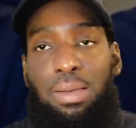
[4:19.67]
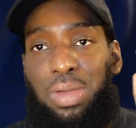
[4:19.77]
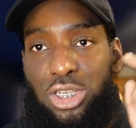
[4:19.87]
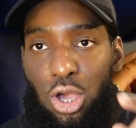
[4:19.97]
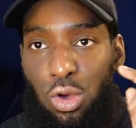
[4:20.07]

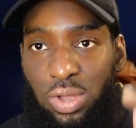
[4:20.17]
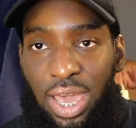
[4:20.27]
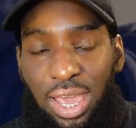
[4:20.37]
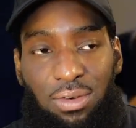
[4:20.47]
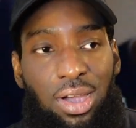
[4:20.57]
but it's
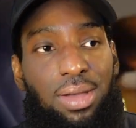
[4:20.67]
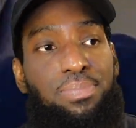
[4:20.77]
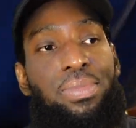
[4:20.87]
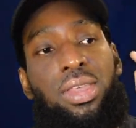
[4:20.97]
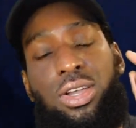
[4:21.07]
okay, right?
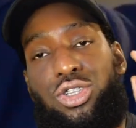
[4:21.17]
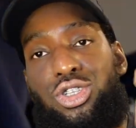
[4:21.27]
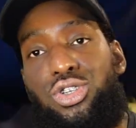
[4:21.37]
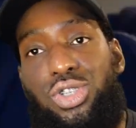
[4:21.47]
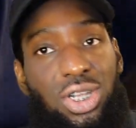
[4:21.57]

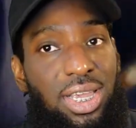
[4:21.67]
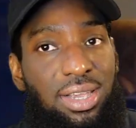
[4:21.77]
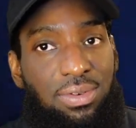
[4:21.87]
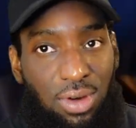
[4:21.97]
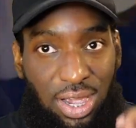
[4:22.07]
Because
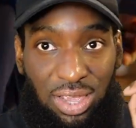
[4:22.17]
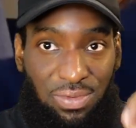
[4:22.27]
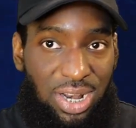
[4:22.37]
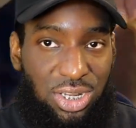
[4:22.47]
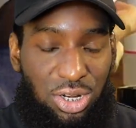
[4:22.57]
usually, right,
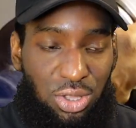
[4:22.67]
even as an